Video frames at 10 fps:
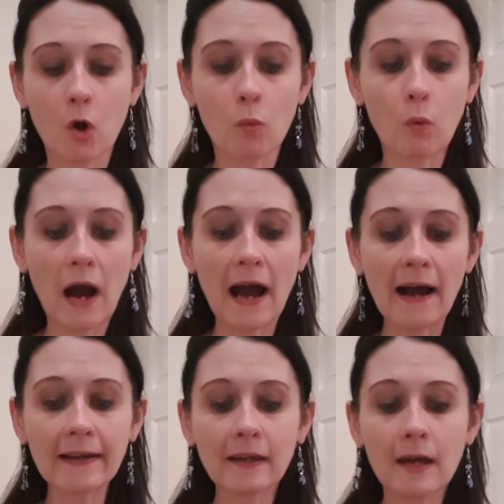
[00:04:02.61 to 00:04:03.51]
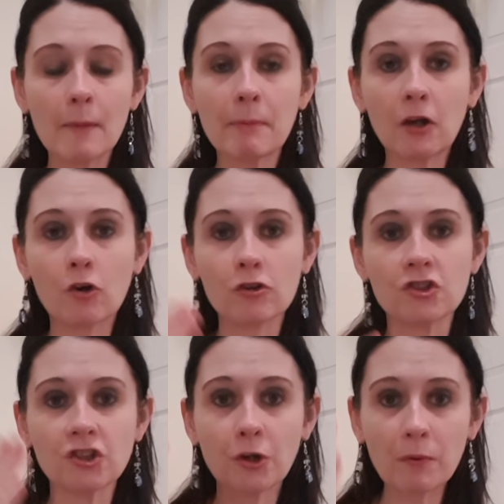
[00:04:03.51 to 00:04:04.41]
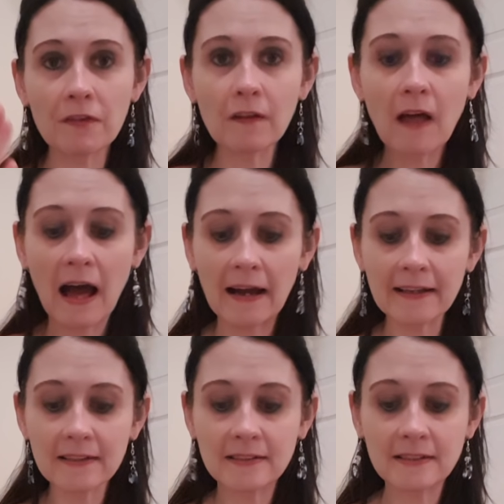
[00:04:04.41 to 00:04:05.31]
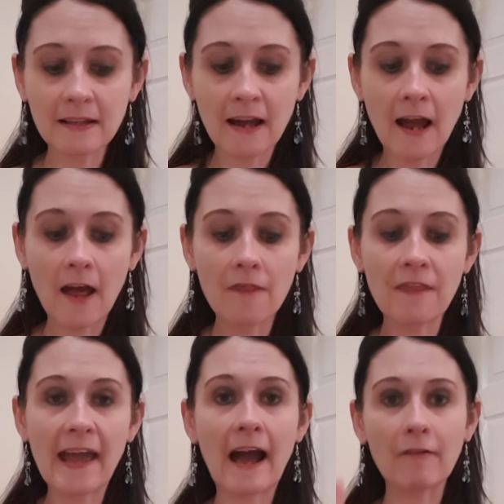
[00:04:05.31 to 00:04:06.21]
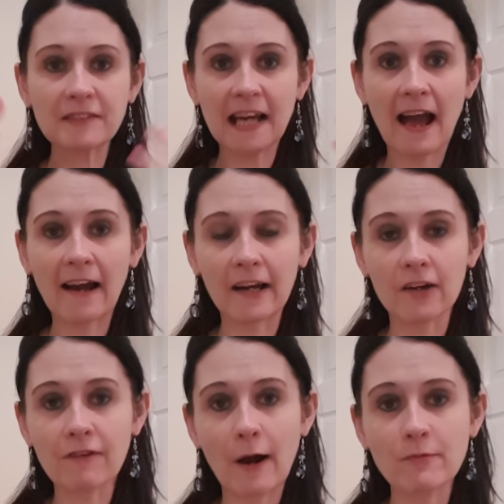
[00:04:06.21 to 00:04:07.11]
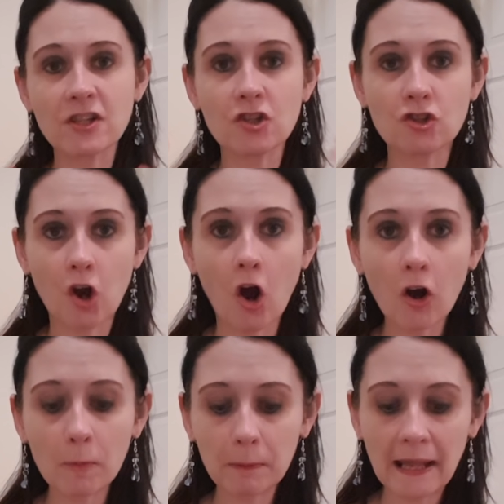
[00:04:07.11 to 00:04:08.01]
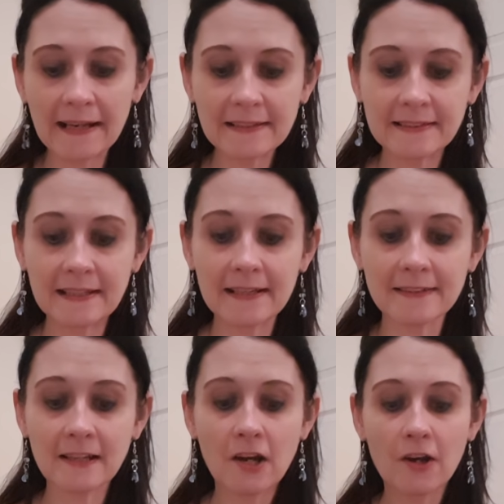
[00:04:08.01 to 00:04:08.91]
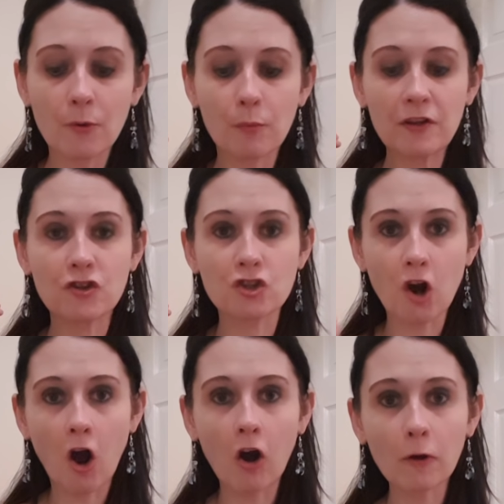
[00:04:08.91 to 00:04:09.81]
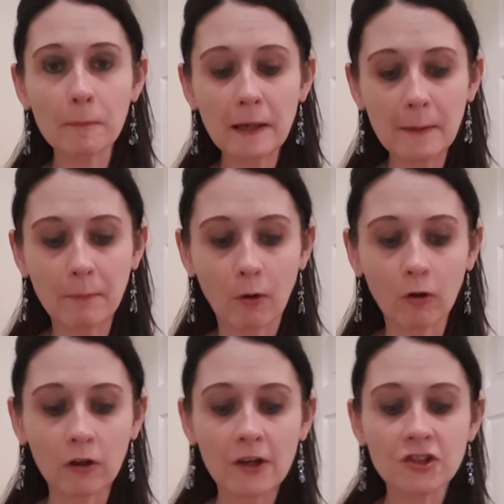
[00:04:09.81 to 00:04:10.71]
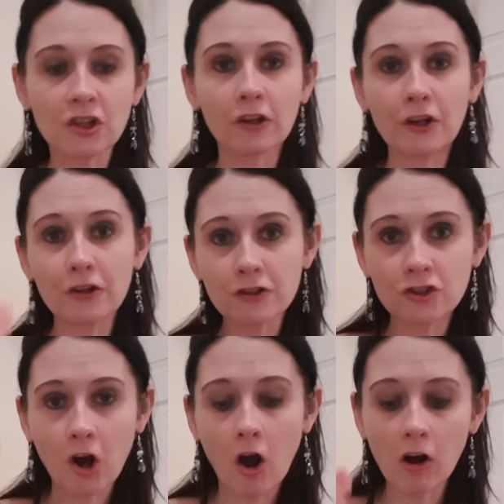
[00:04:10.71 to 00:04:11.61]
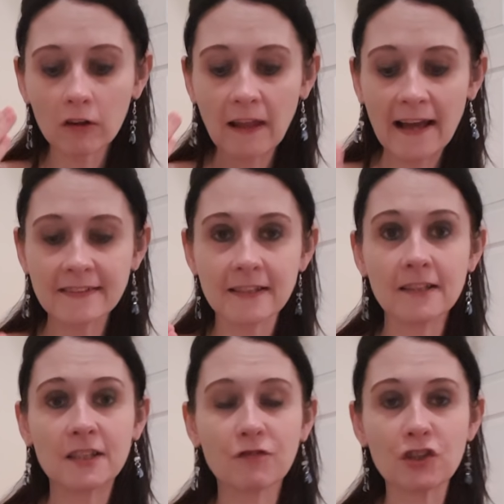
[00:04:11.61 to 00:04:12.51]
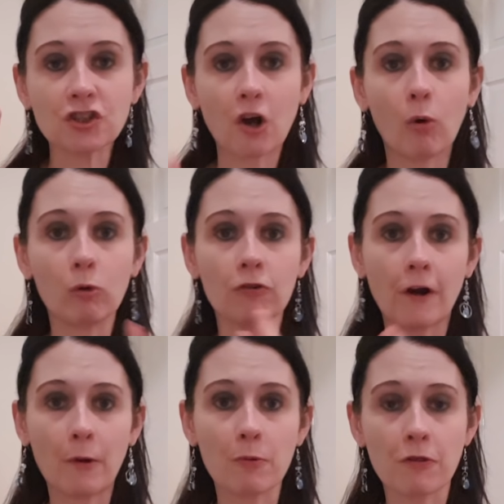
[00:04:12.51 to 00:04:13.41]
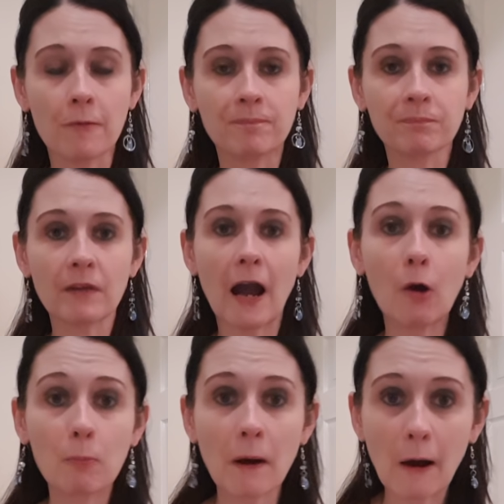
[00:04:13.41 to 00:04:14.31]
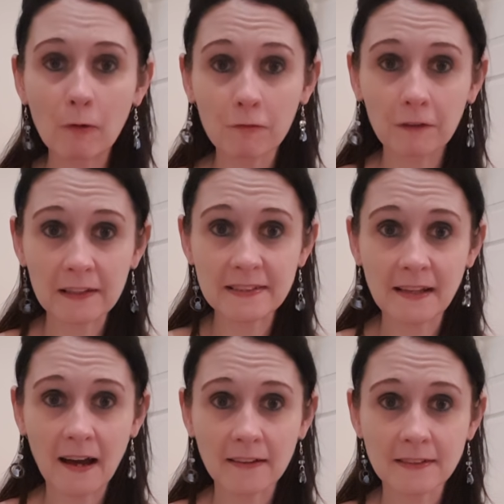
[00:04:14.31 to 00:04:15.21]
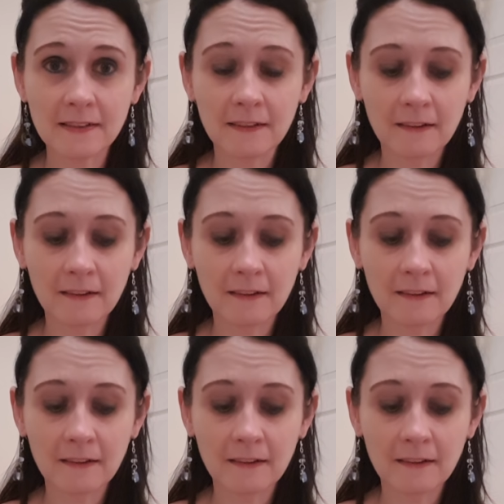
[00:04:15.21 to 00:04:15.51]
Why? Because you are the light and they have to hang around in dark places with dark people to learn dark lessons for soul growth. How powerful is that?